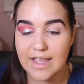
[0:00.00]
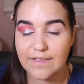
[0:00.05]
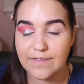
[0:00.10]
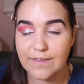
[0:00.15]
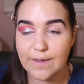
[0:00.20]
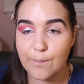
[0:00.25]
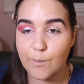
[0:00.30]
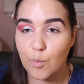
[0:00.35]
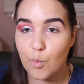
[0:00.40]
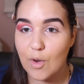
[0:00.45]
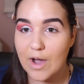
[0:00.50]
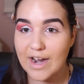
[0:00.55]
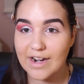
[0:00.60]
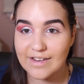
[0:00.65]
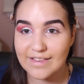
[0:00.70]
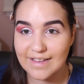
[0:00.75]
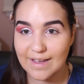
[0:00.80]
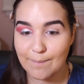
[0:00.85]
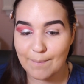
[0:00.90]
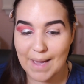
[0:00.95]
Blah,
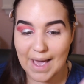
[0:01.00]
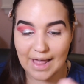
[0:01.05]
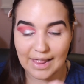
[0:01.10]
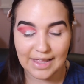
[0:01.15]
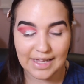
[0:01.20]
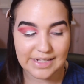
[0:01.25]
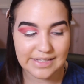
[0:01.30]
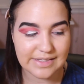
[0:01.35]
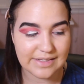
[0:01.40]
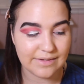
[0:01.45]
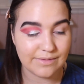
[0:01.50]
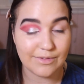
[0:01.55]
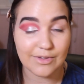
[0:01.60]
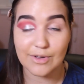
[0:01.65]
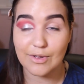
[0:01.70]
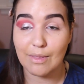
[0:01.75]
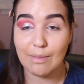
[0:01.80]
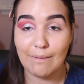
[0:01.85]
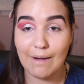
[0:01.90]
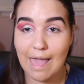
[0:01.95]

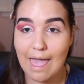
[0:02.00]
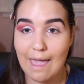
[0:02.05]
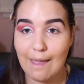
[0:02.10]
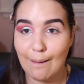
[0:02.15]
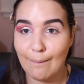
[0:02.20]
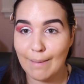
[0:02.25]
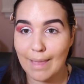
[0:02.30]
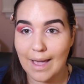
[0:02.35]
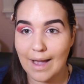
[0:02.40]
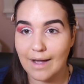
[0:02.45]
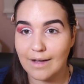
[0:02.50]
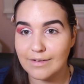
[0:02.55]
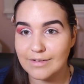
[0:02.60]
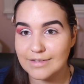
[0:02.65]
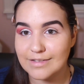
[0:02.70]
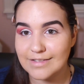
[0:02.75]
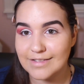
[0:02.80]
blah, blah.